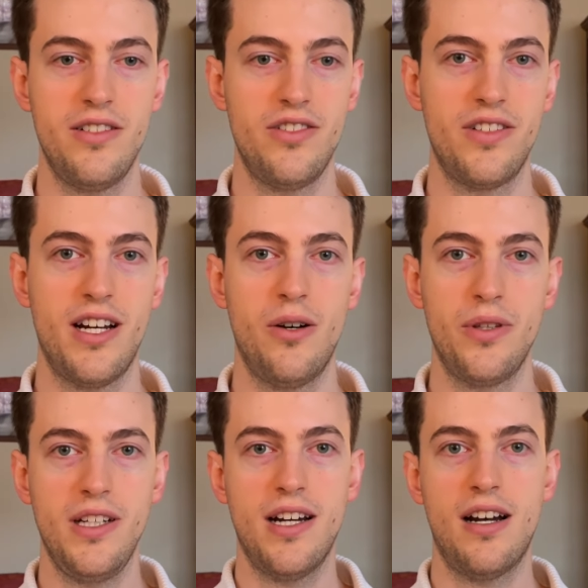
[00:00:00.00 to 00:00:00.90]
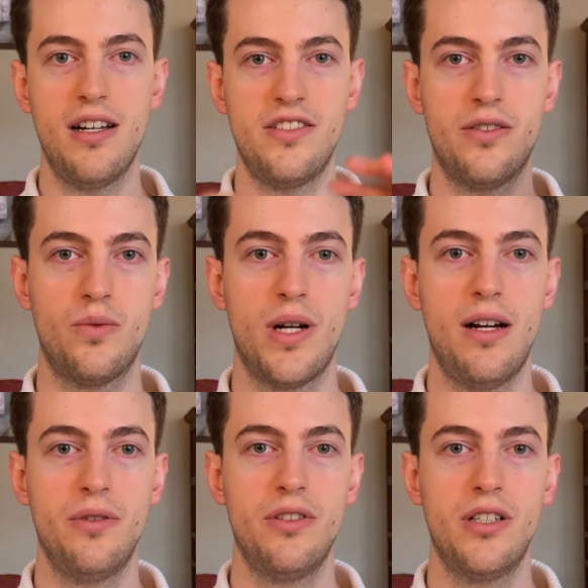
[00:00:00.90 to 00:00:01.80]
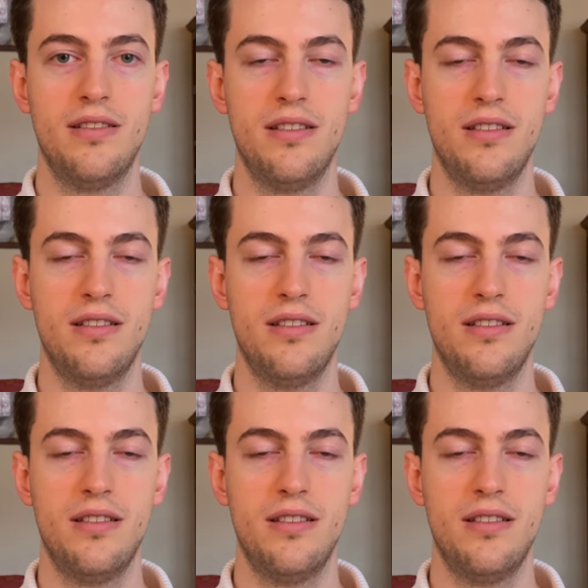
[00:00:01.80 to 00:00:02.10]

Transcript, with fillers: is how the eyes are rounder.